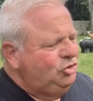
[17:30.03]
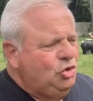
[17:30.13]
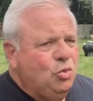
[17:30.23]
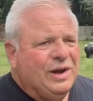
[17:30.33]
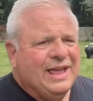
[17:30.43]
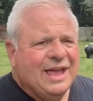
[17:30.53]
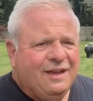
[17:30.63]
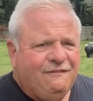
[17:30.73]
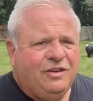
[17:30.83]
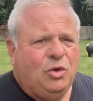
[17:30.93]
Do
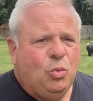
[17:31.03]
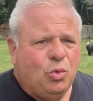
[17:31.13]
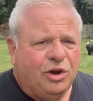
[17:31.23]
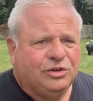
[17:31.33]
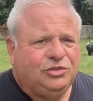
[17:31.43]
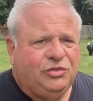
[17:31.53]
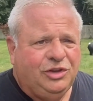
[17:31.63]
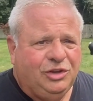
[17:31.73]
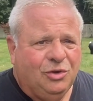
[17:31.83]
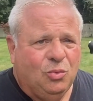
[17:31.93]
whatever works for
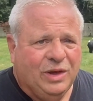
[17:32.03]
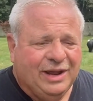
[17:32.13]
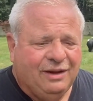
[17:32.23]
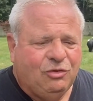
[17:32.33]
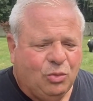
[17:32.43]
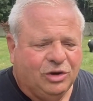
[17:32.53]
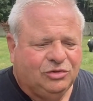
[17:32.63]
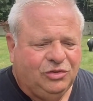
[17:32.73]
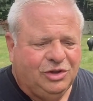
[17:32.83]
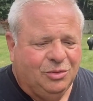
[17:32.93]
you,
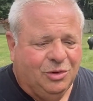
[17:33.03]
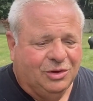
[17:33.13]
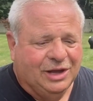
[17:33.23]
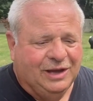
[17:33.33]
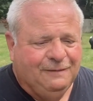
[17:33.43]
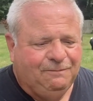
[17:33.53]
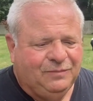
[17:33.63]
okay?